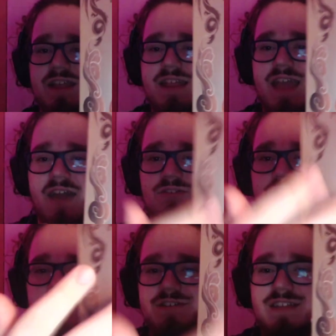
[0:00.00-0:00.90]

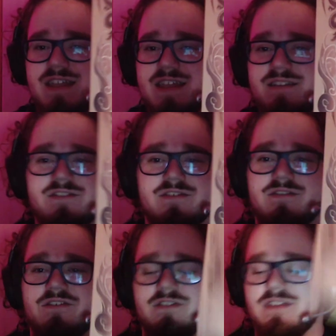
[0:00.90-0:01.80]
Avatar State. Just
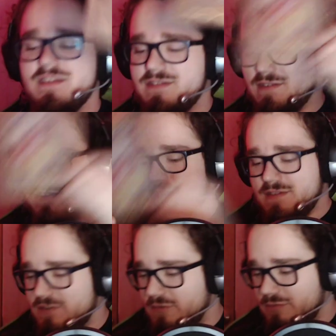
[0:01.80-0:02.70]
goodness. Oh,
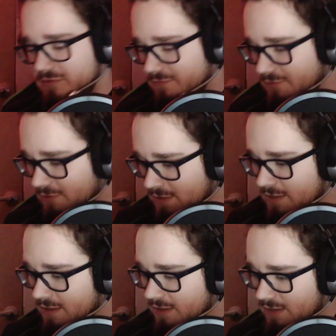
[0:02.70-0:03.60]
so beautiful.
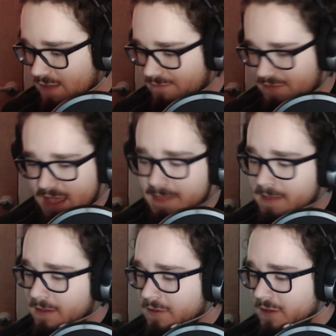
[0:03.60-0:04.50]
Love that.
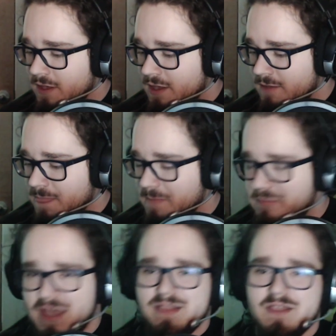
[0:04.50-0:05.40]
But
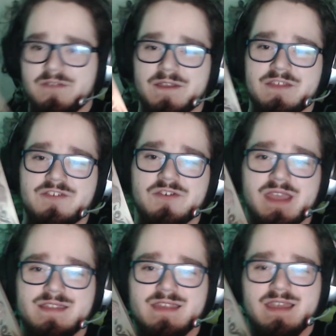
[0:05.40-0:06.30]
I love how they
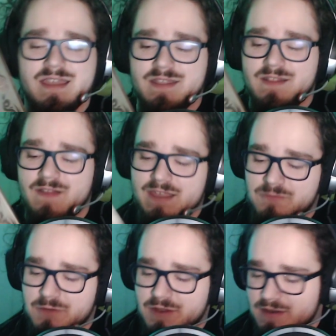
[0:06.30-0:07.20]
showcase Aang in the last
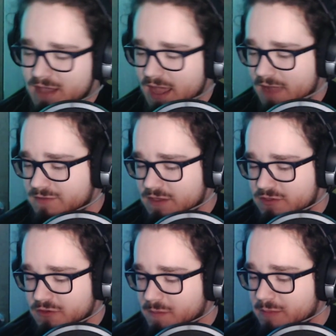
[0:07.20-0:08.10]
one. After they
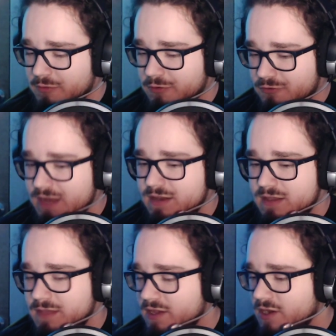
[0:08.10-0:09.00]
show the people who trained him
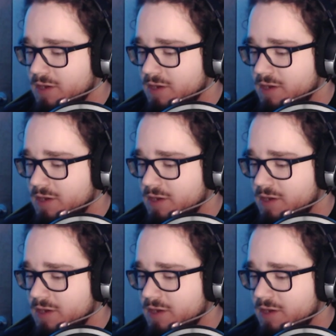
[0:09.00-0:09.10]
here,